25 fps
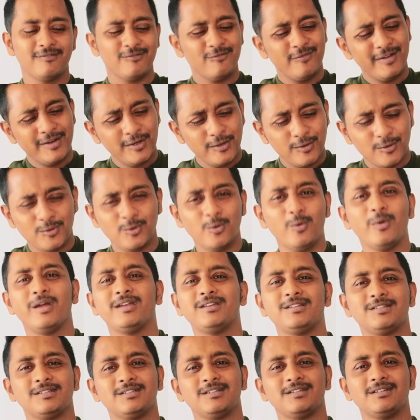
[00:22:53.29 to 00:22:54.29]
when you do
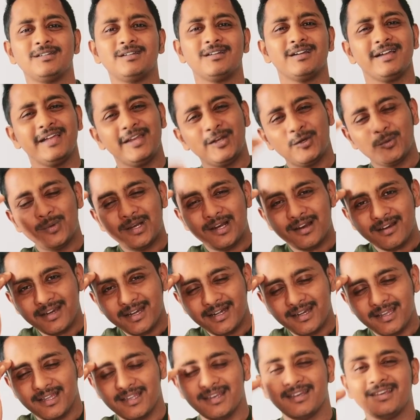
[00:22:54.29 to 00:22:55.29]
it, it will
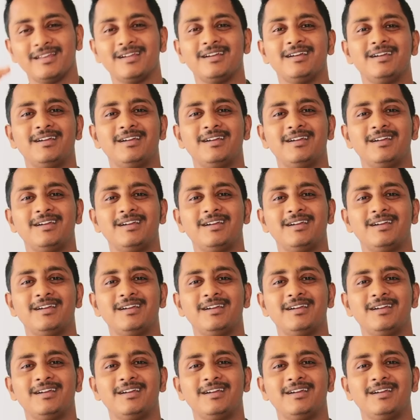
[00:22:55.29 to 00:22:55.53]
retain.